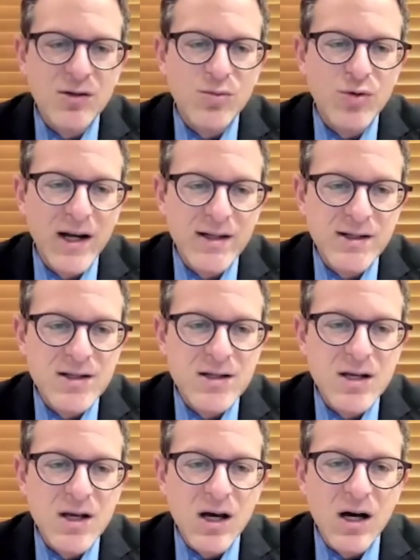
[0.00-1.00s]
practice,
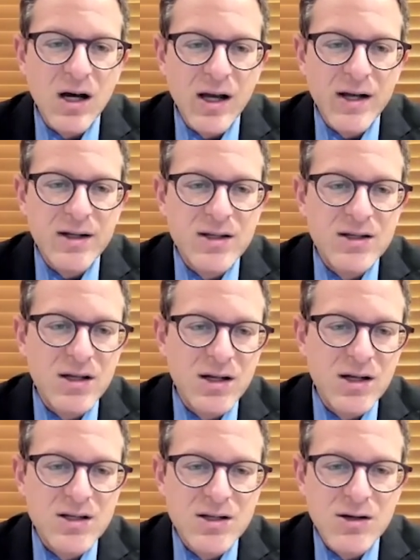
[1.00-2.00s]
and it's
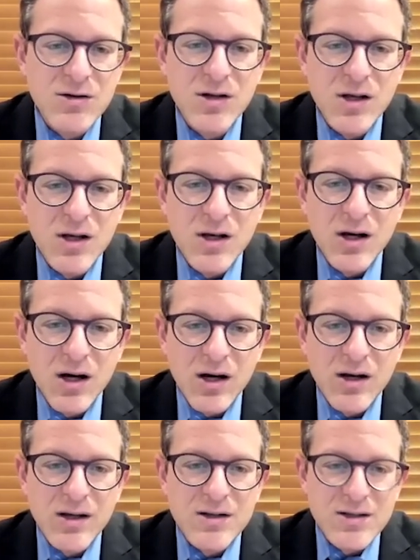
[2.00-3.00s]
considered
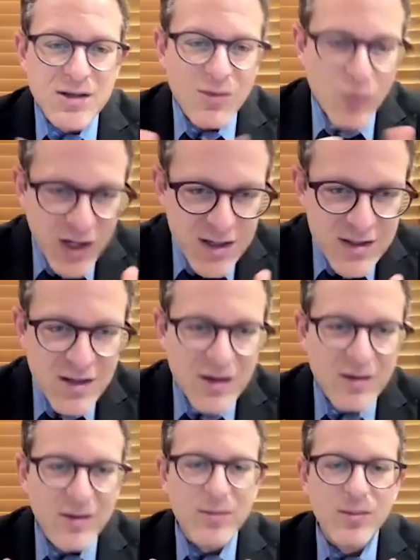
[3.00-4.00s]
in some ways
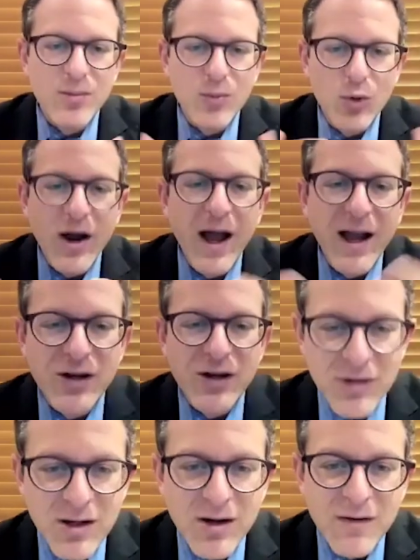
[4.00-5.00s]
more
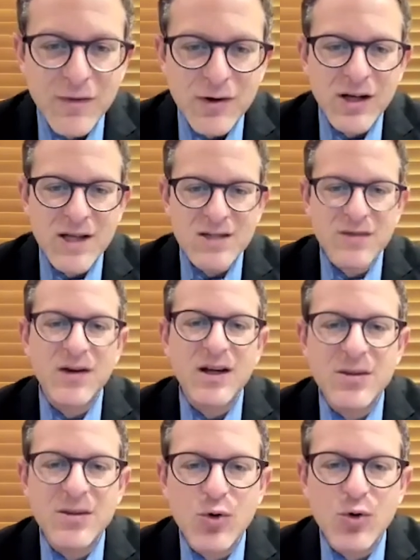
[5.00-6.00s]
accurate for
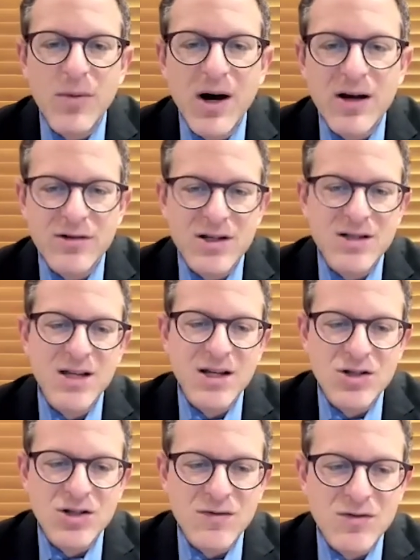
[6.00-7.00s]
classifying the more moderate
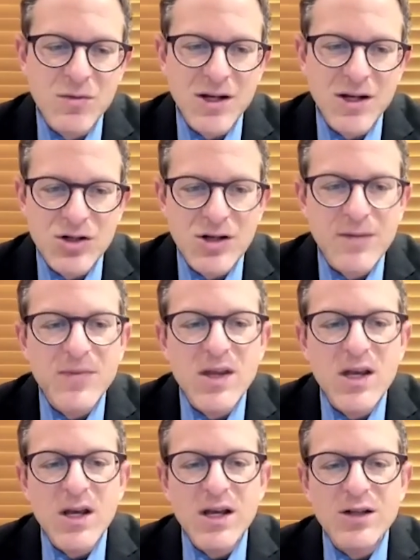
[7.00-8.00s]
stages of dementia.
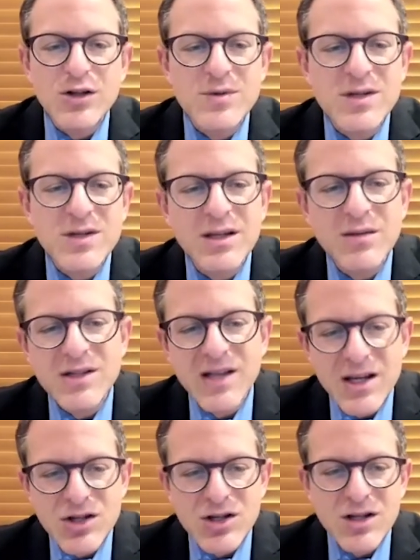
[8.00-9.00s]
In terms of the
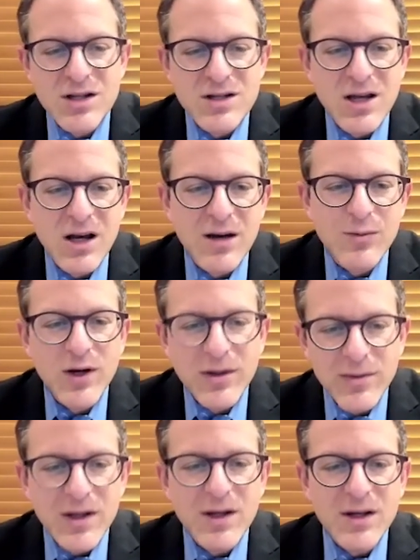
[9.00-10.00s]
limitations,
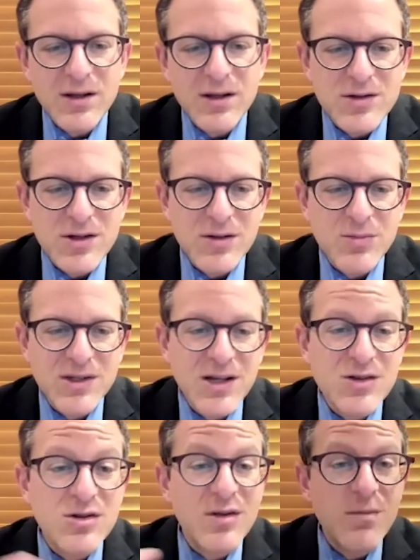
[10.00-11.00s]
well, there's a
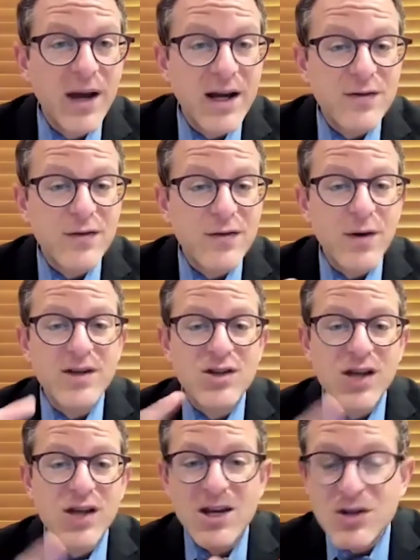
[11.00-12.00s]
potential impact from
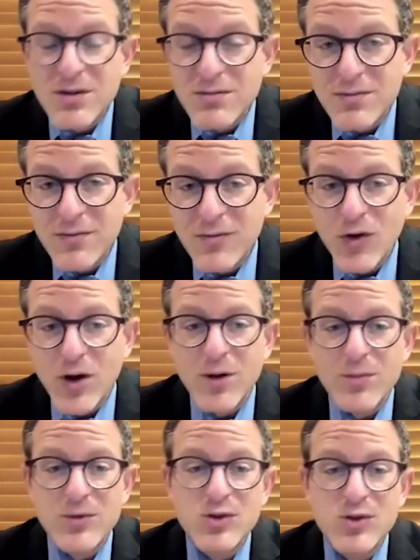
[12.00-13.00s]
education,
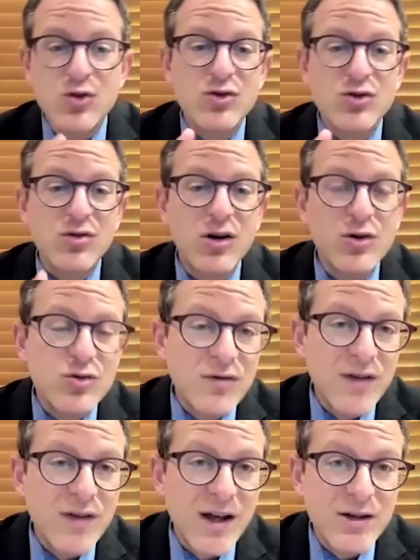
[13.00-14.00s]
from
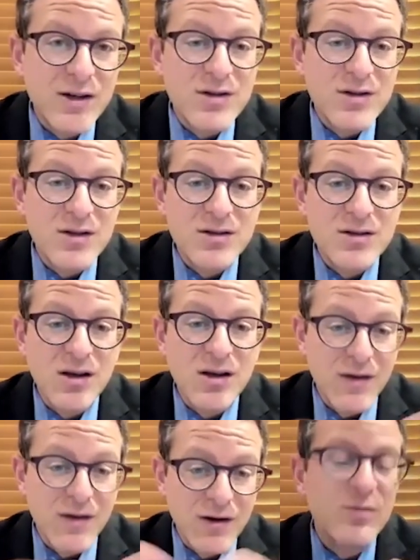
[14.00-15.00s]
sociocultural values as
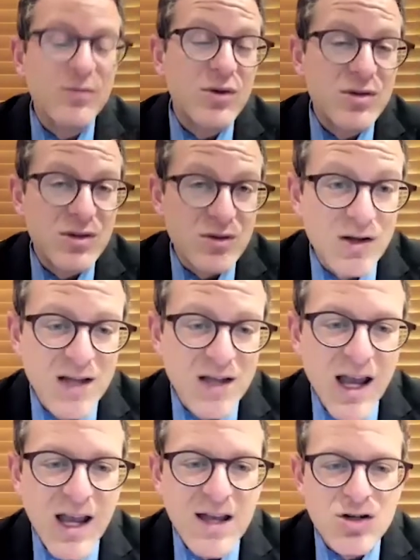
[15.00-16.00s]
variables, as well
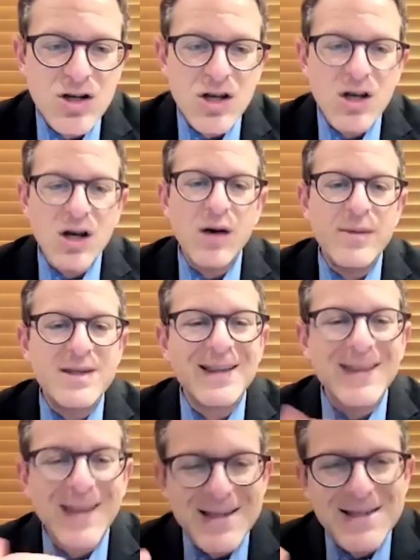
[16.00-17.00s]
as age. It's
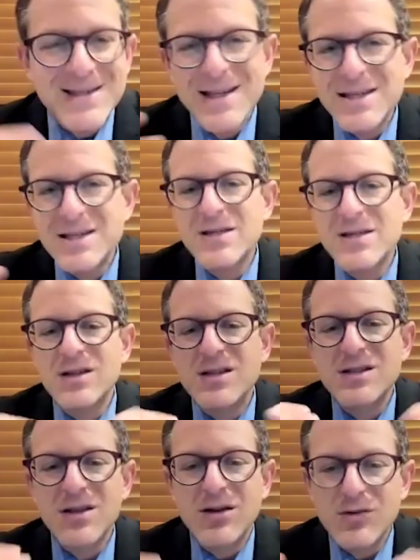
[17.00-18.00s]
less sensitive to
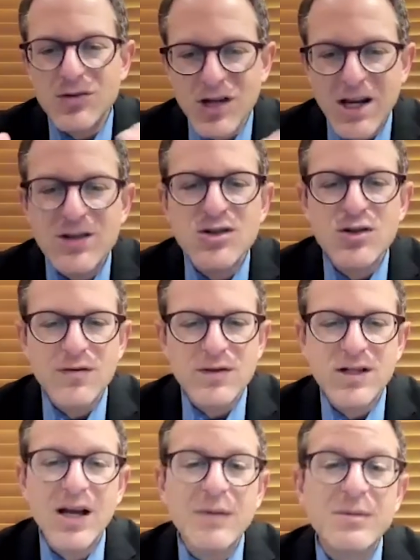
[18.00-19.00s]
subtle changes over
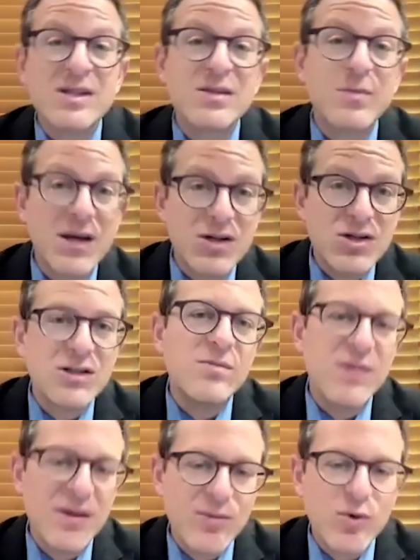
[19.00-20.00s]
time, especially
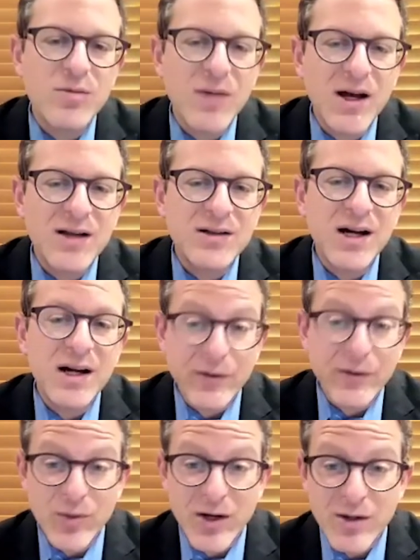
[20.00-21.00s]
in people with mild
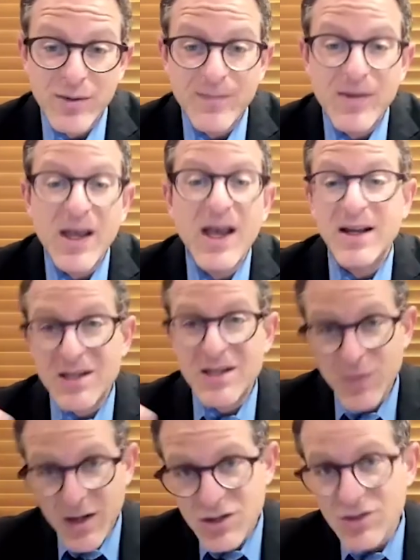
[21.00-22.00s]
cognitive impairment, and
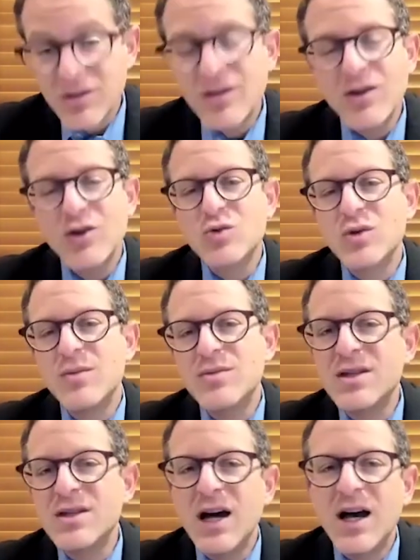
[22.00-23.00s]
especially those with
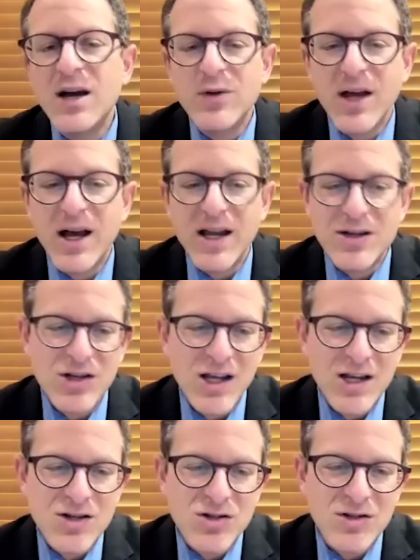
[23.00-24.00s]
MCI with high
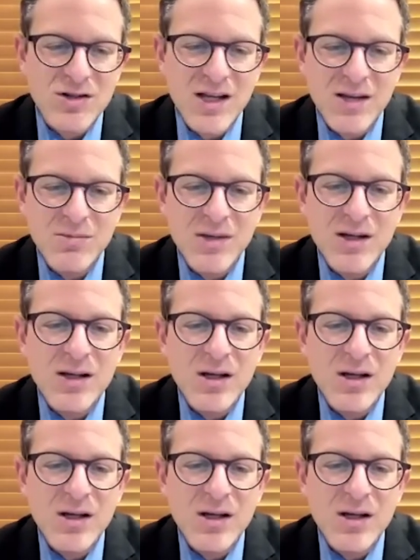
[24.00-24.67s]
educational attainment.